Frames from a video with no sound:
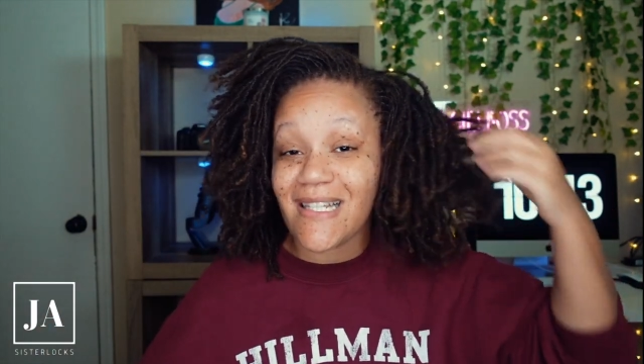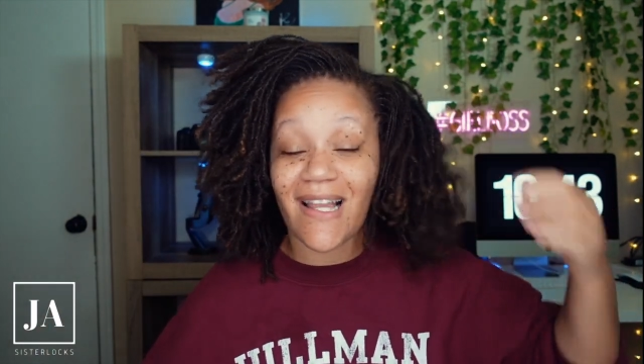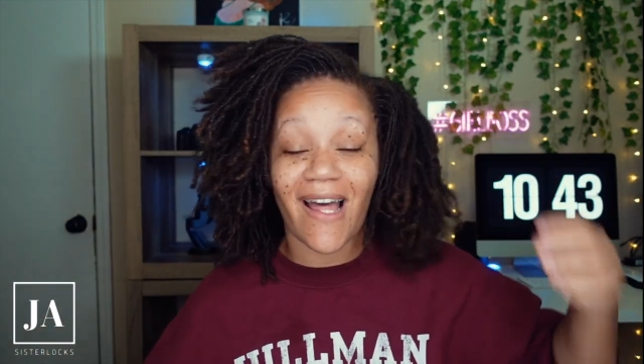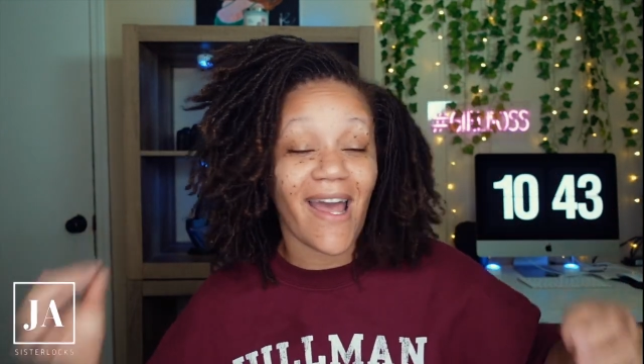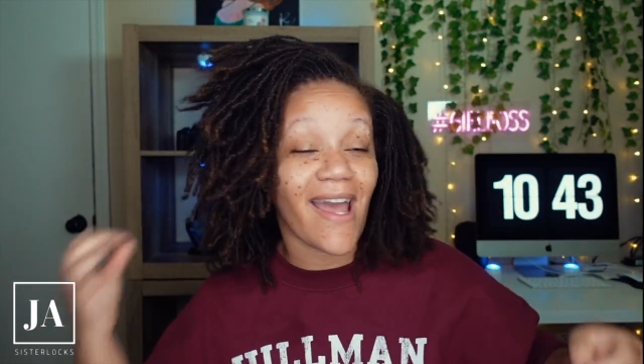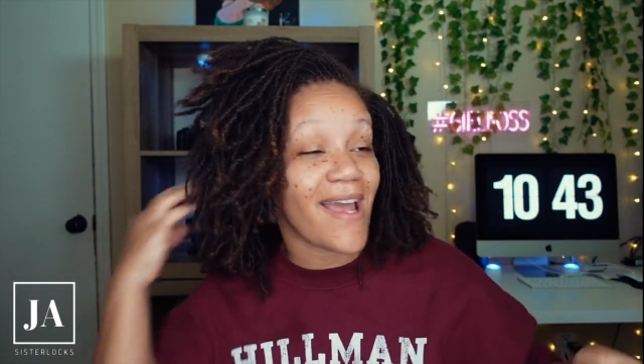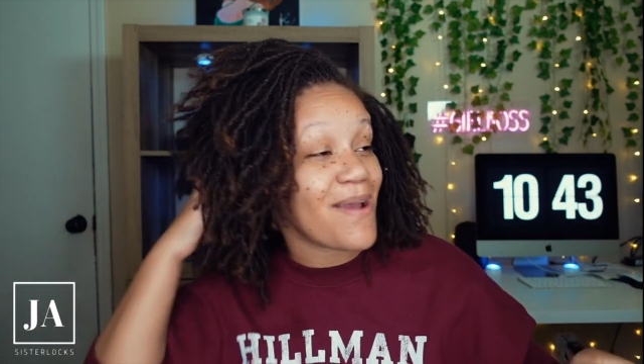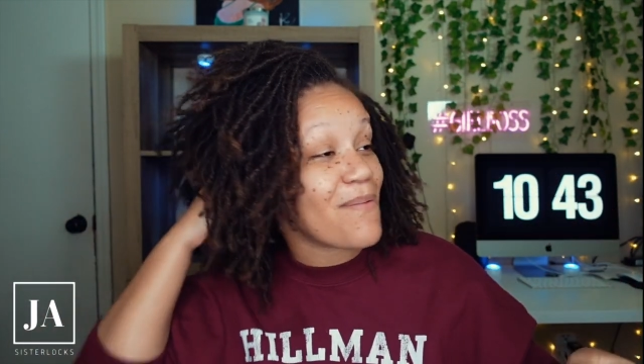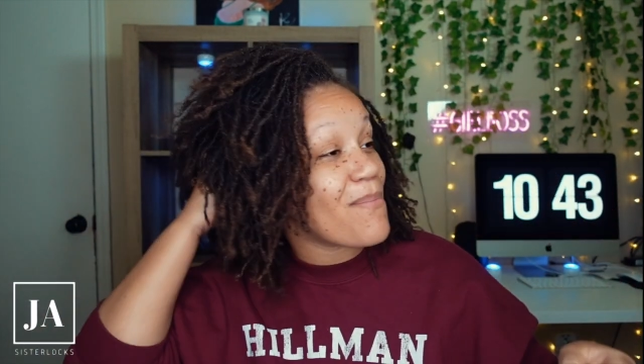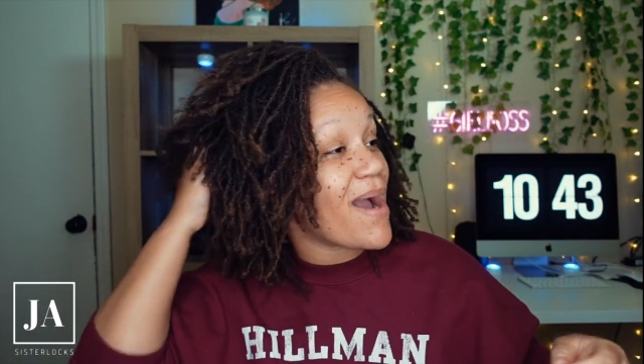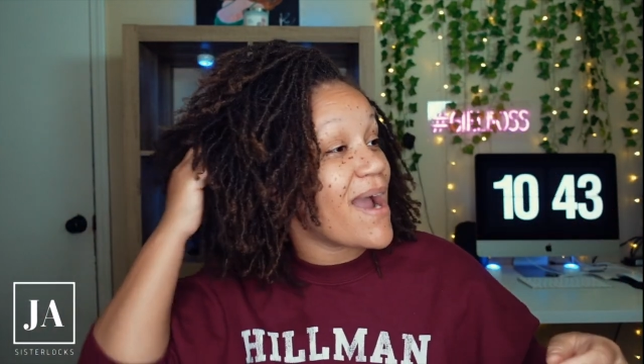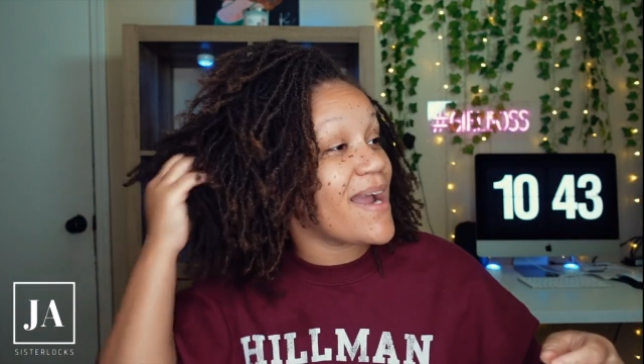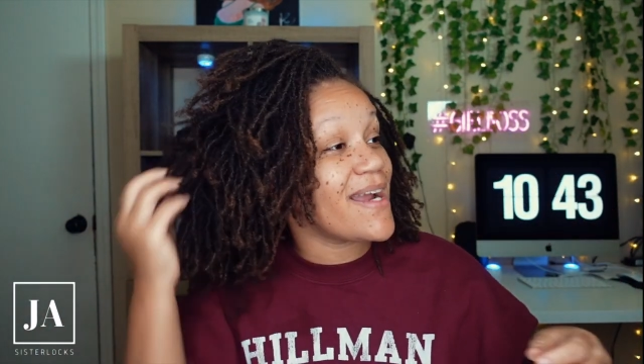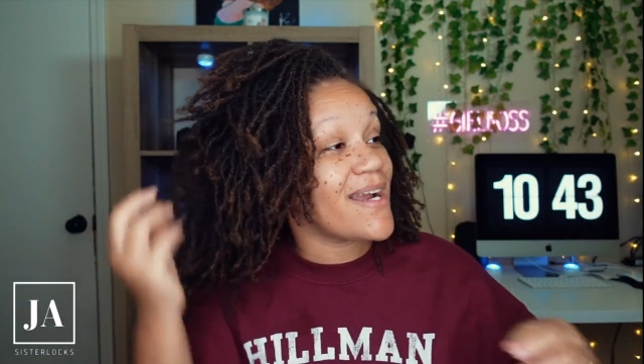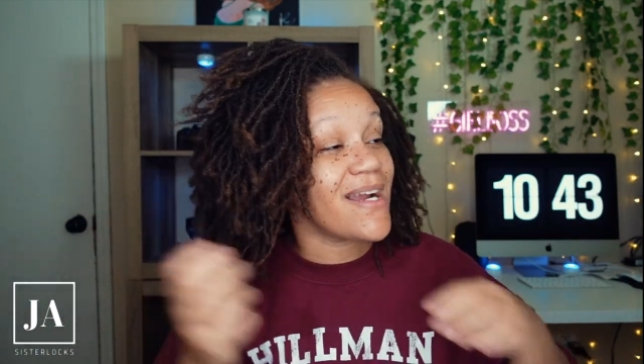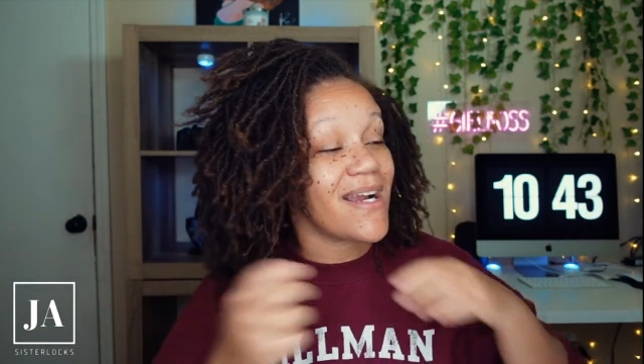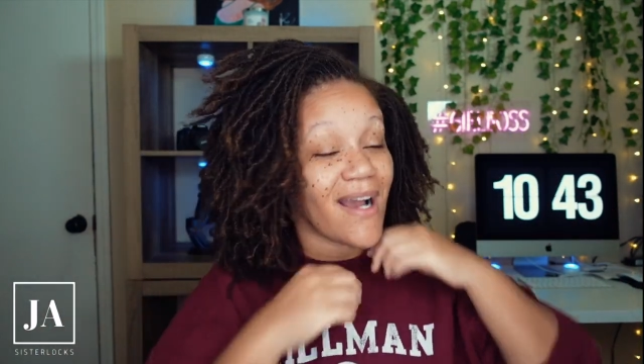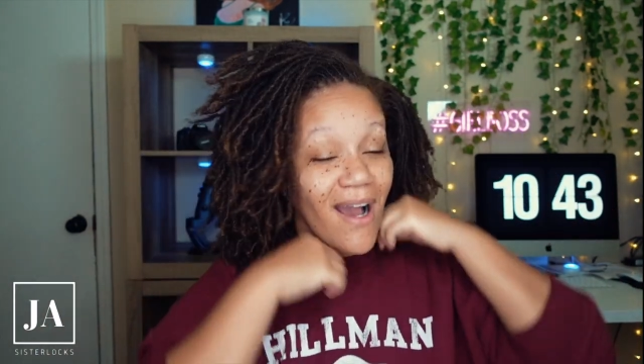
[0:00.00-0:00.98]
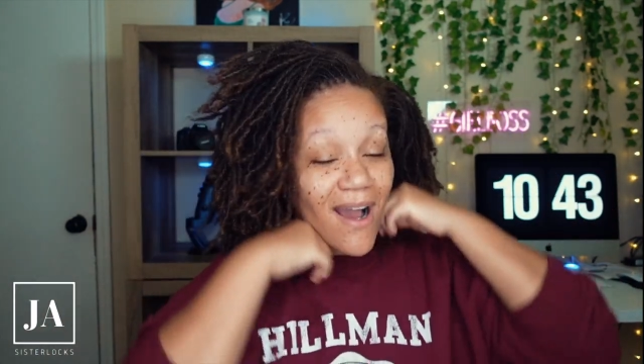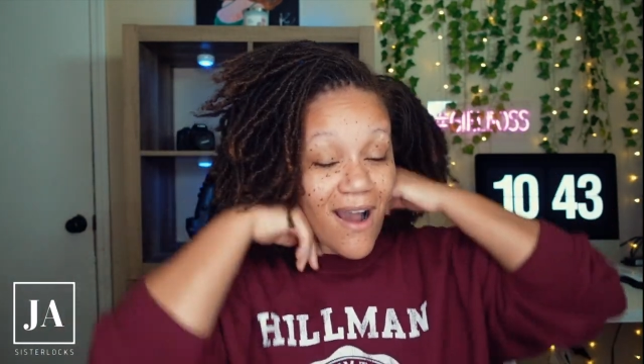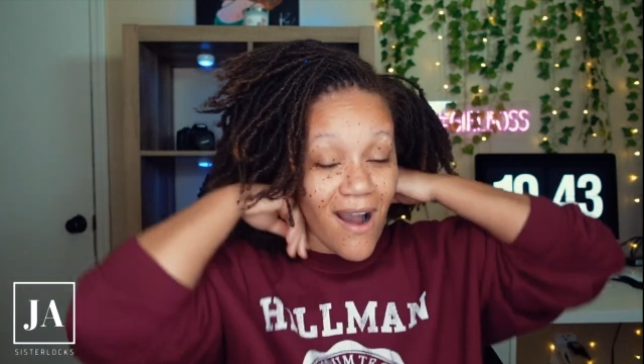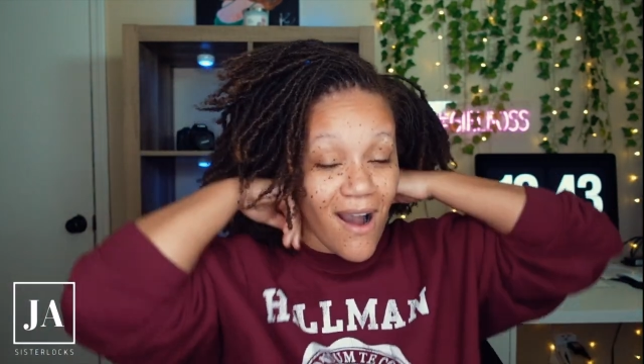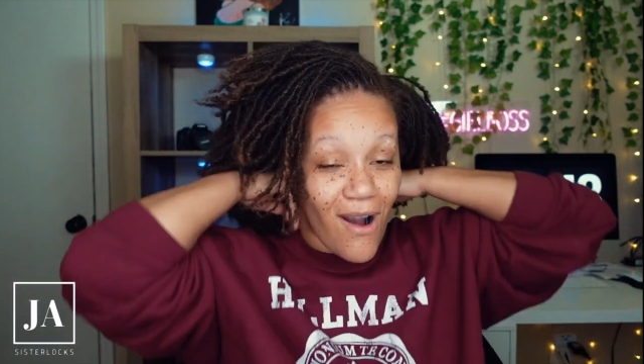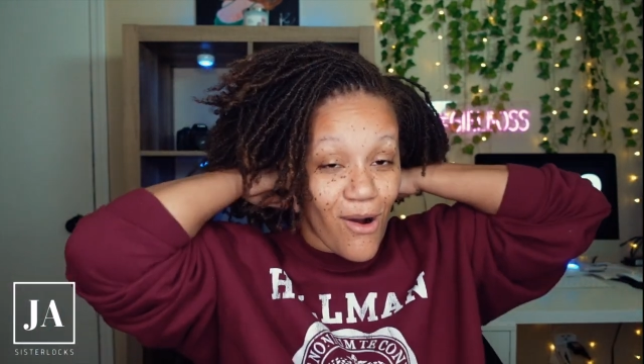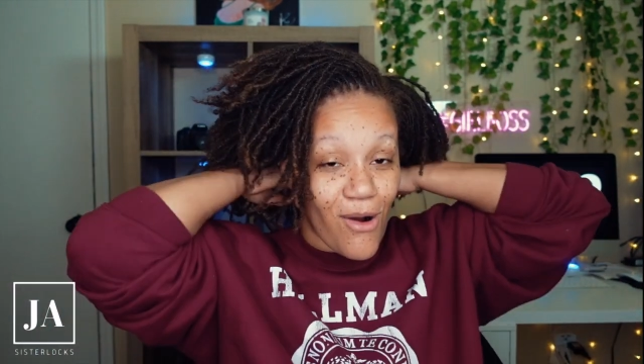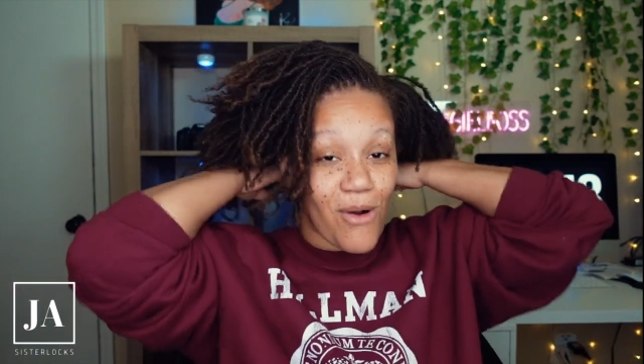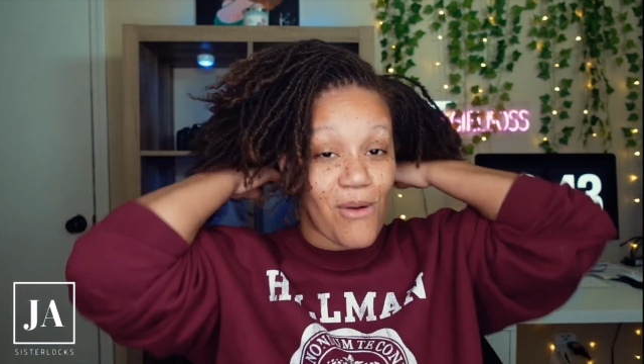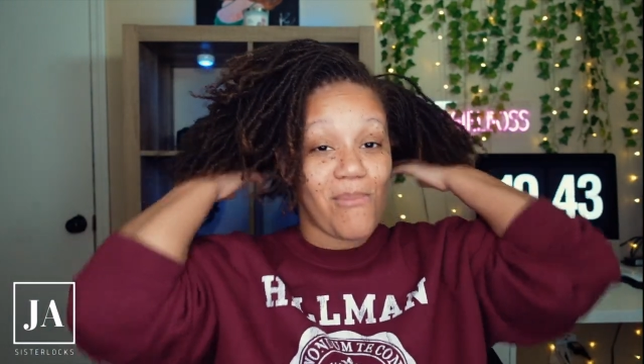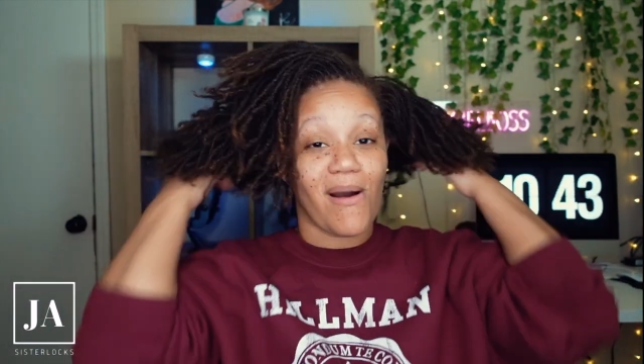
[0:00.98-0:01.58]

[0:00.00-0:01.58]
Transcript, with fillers: Like, my hair got a whole